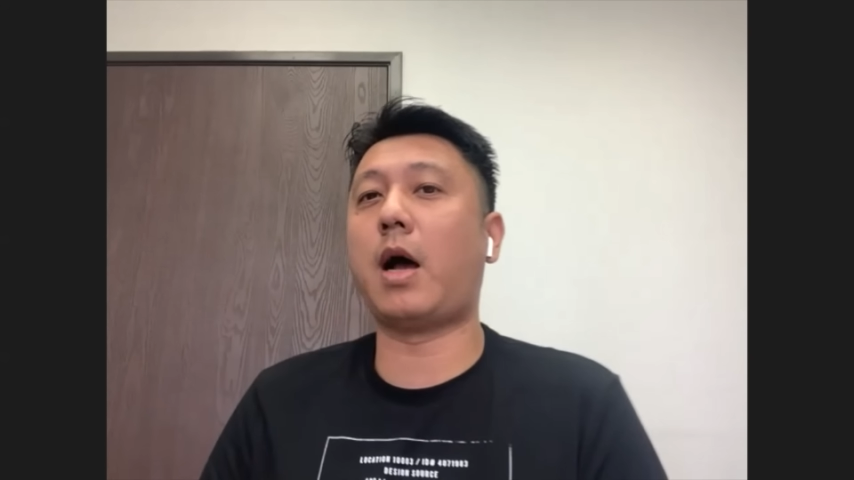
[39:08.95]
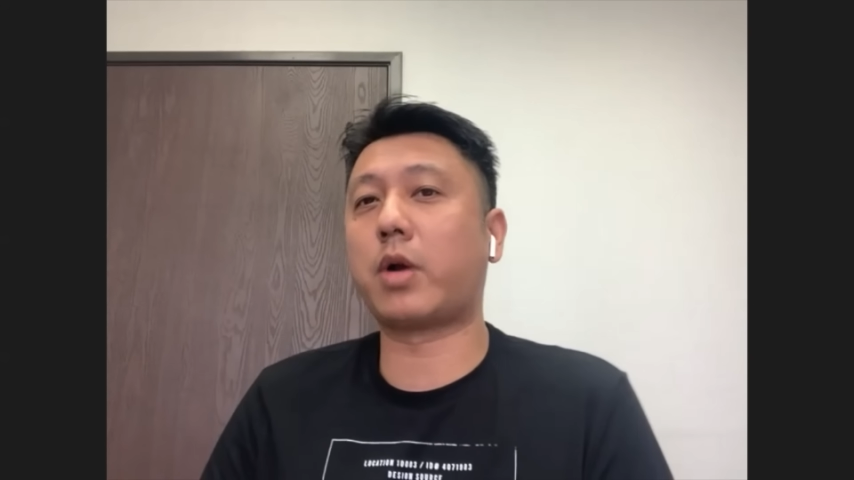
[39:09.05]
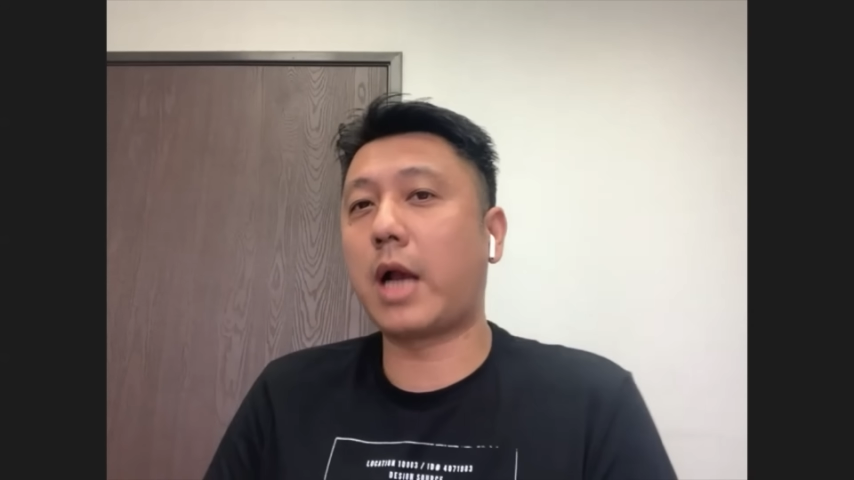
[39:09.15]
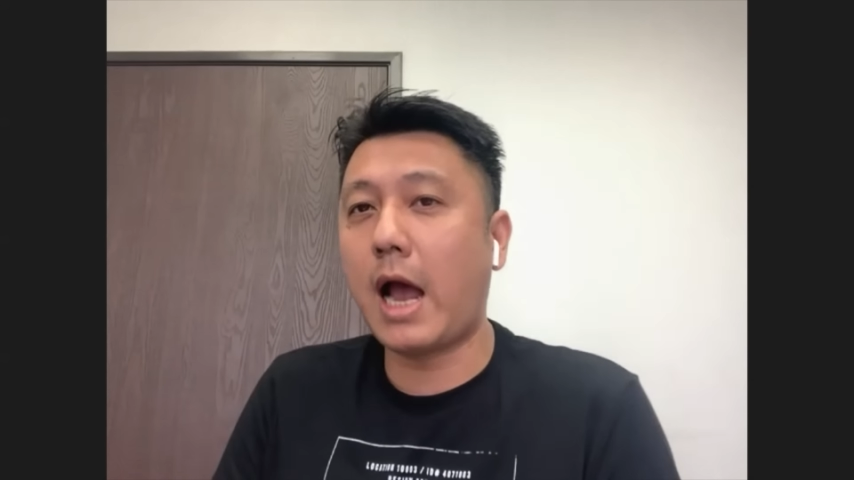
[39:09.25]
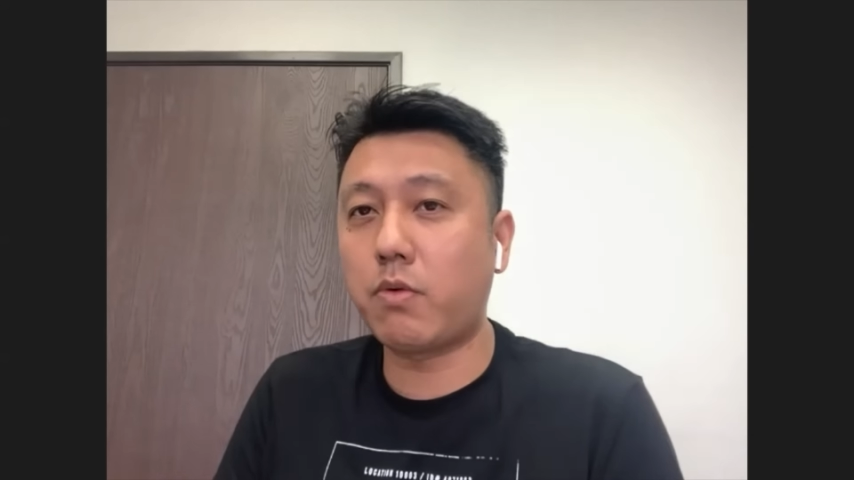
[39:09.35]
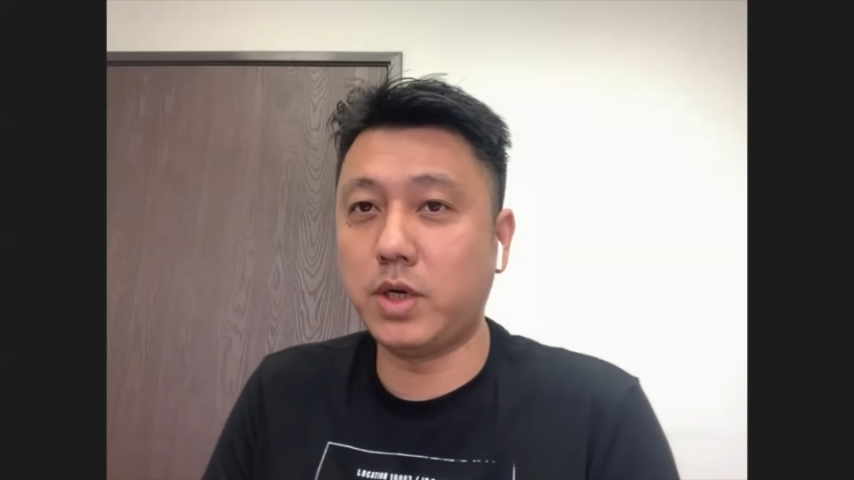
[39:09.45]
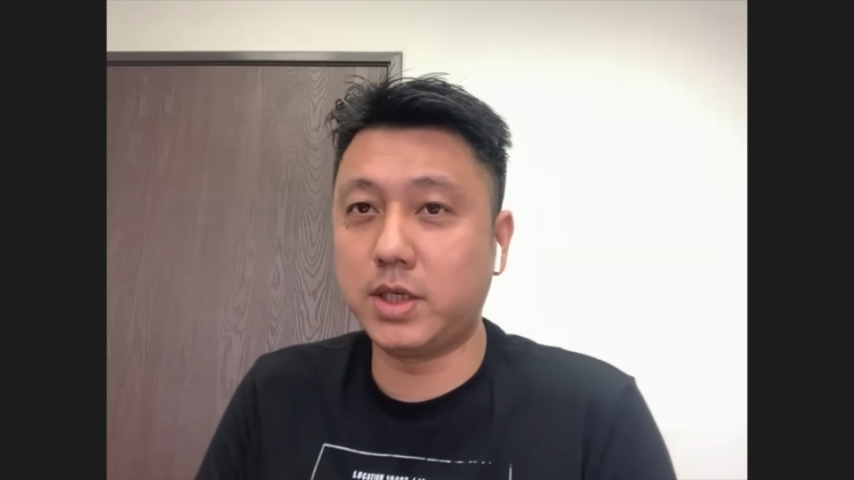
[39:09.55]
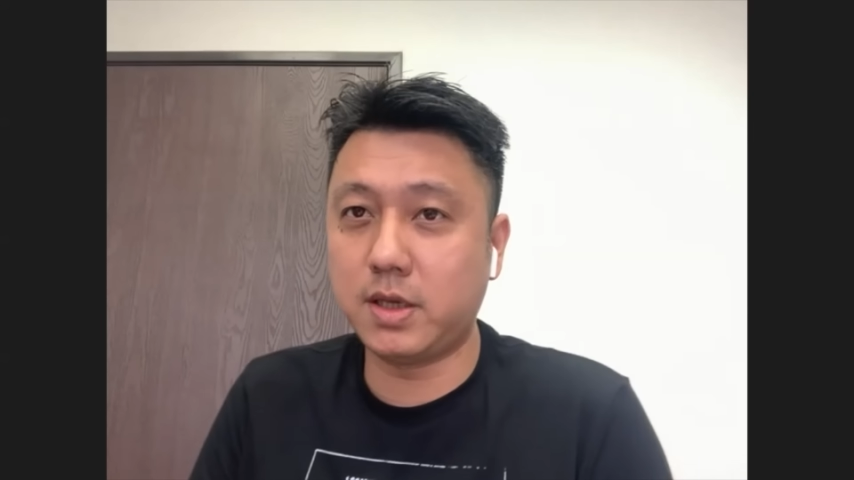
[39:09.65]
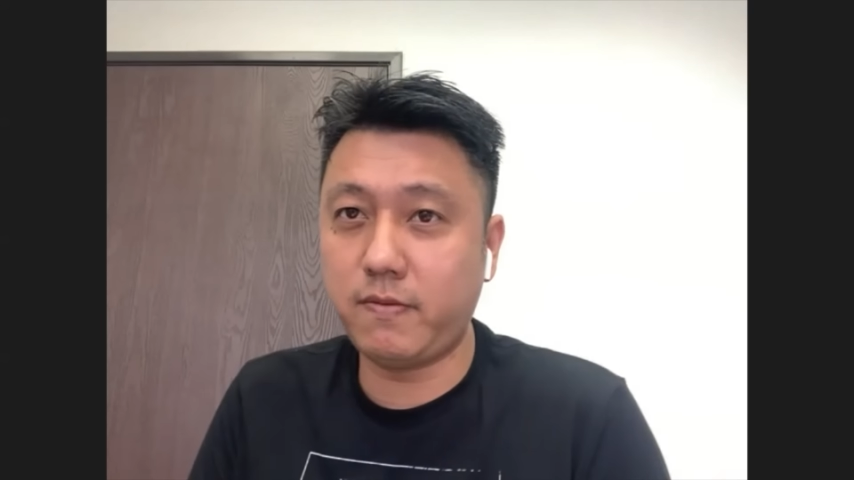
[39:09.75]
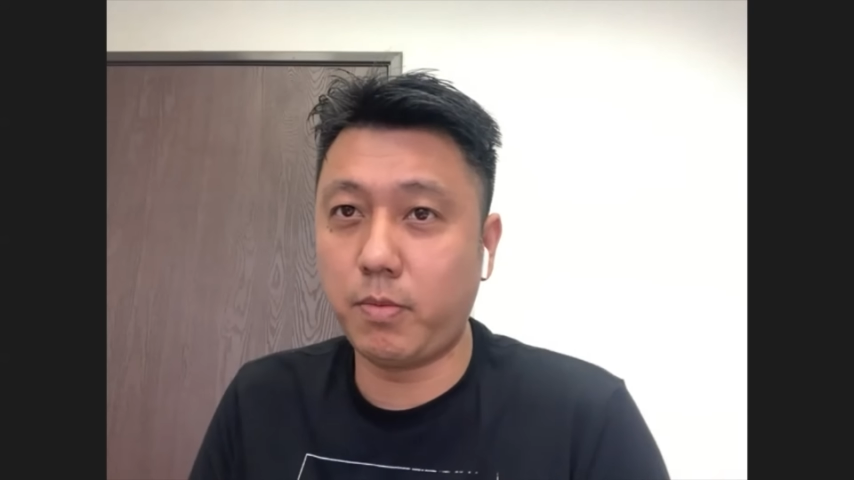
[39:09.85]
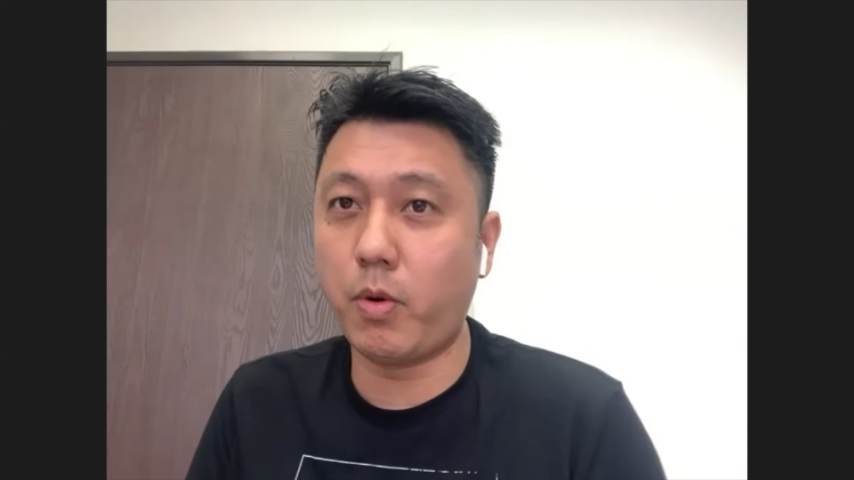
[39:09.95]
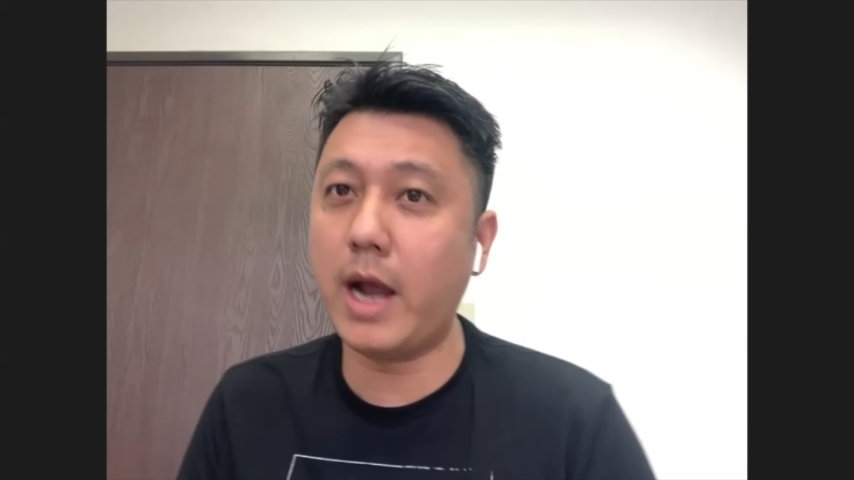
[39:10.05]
account receivable,